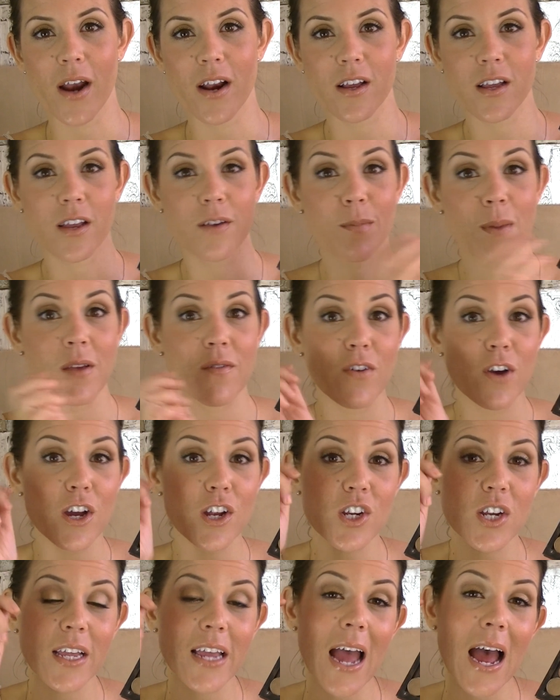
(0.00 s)
It can be
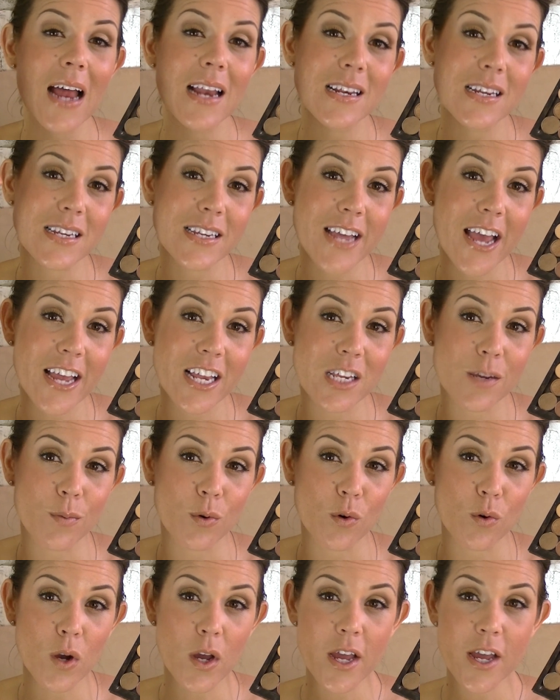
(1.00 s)
virtually
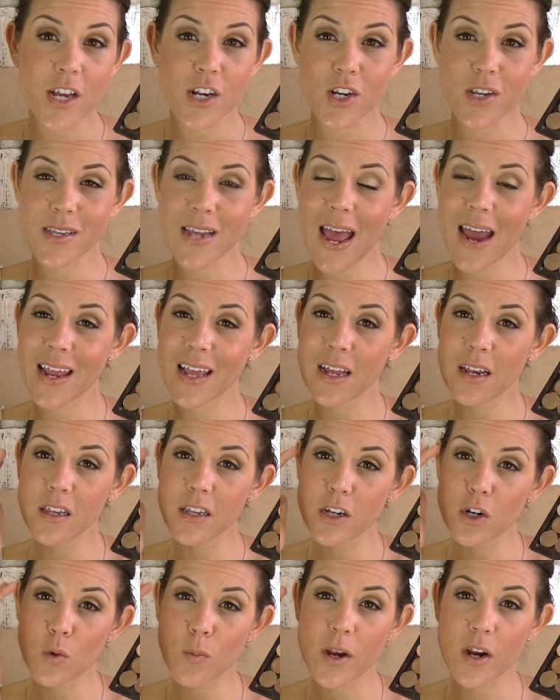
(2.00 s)
undetectable, just adding a
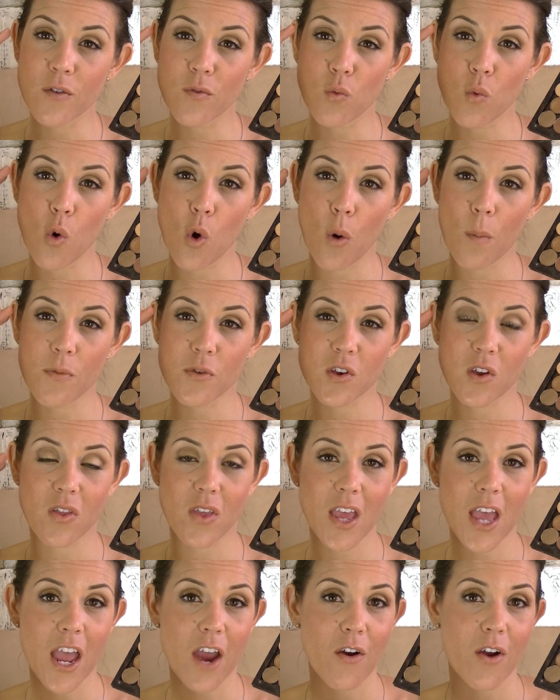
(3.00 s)
little bit of warmth to
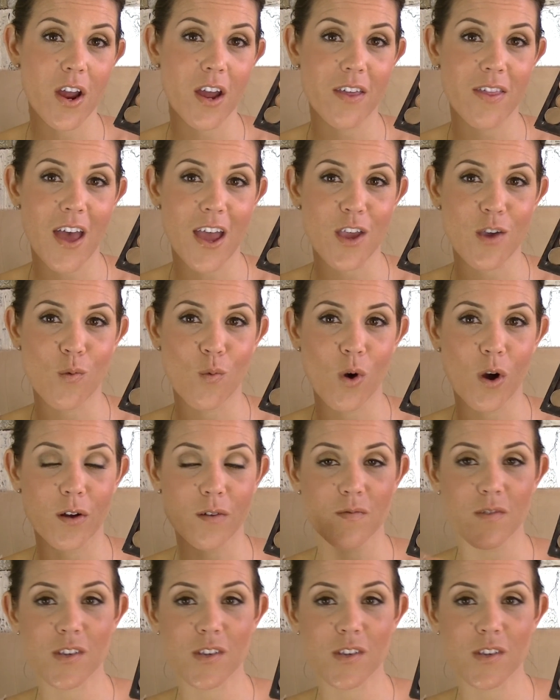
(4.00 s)
the area that you want.